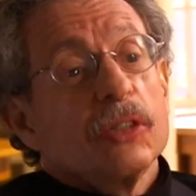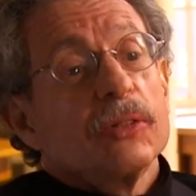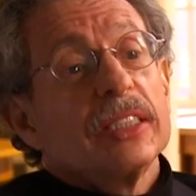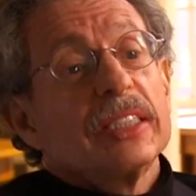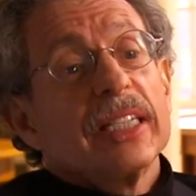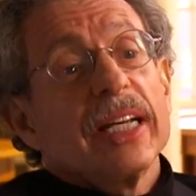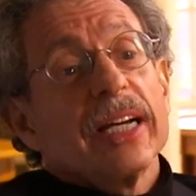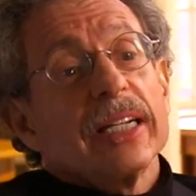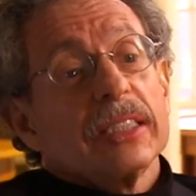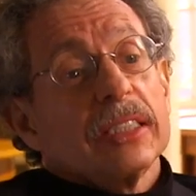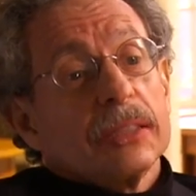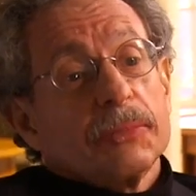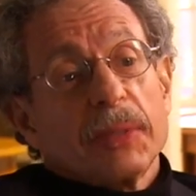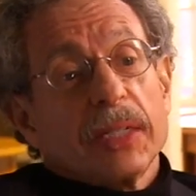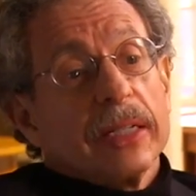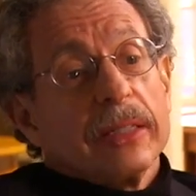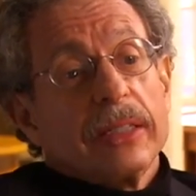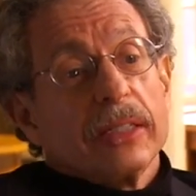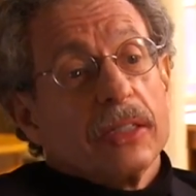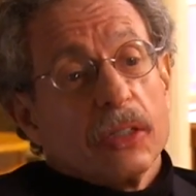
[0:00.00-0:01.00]
So I think your answer is yes.
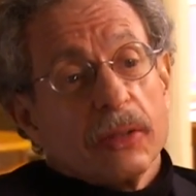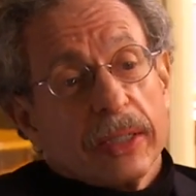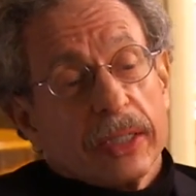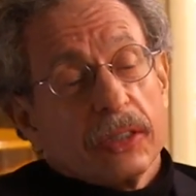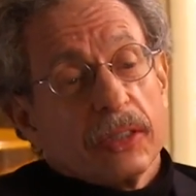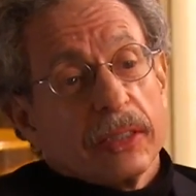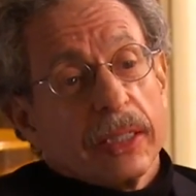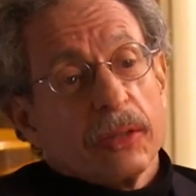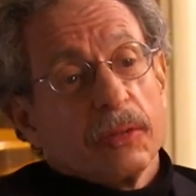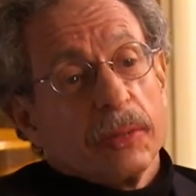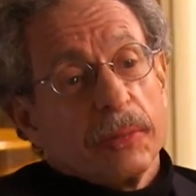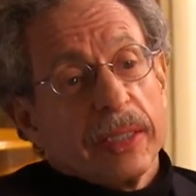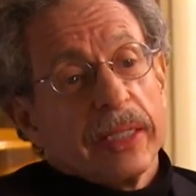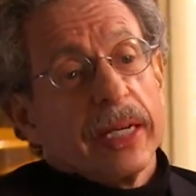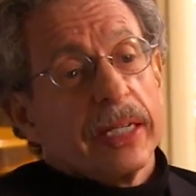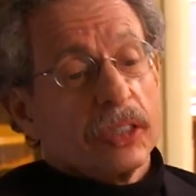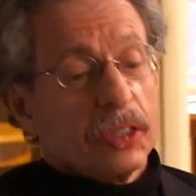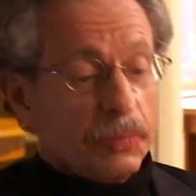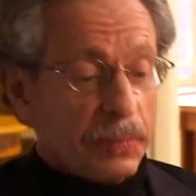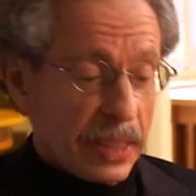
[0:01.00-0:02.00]
But I think your answer then would be
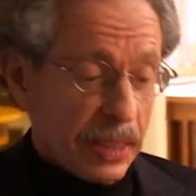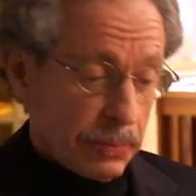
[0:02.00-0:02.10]
yes.